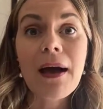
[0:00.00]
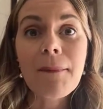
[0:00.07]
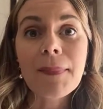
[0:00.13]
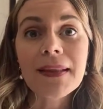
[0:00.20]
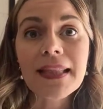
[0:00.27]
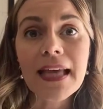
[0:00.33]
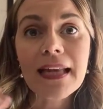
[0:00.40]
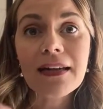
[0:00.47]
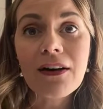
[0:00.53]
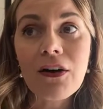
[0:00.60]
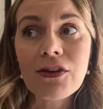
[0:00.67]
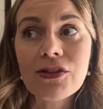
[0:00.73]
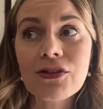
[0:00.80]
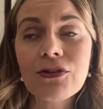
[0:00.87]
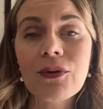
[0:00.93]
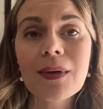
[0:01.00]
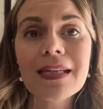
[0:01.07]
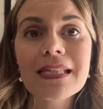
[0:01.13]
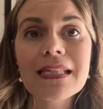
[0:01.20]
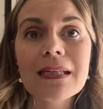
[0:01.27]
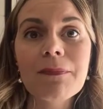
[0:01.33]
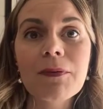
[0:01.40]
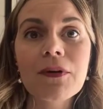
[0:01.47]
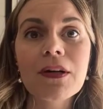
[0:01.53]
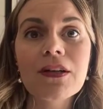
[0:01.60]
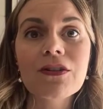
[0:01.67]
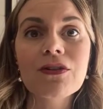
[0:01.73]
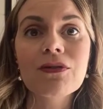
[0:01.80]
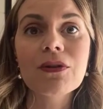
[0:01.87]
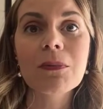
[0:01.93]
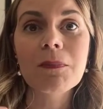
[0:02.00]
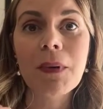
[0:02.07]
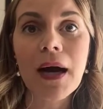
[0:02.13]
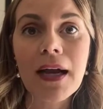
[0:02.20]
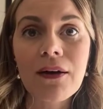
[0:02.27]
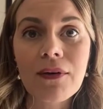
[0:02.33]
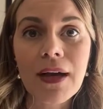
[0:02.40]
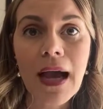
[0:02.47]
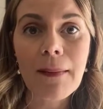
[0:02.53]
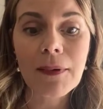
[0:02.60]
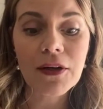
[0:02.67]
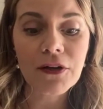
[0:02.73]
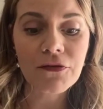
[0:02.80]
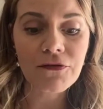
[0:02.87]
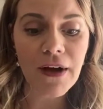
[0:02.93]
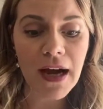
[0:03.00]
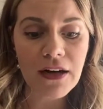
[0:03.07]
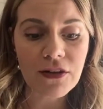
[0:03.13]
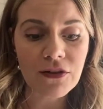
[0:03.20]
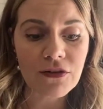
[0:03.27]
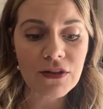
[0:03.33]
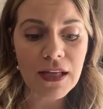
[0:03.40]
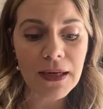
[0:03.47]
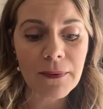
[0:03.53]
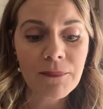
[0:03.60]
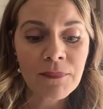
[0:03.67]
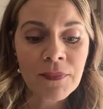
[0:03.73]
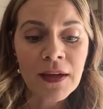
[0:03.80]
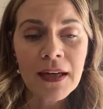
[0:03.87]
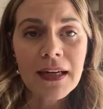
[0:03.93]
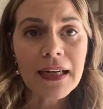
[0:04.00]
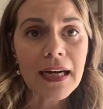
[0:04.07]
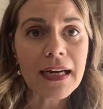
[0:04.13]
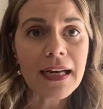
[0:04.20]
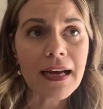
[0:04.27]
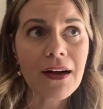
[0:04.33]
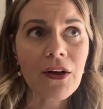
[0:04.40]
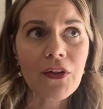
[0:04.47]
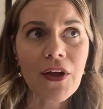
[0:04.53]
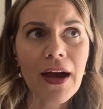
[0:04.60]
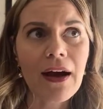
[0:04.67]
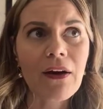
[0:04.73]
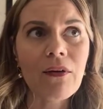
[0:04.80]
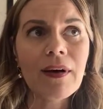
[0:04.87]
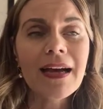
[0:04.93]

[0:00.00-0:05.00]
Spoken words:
but then also going deeper into the biochemical factors like gut health, how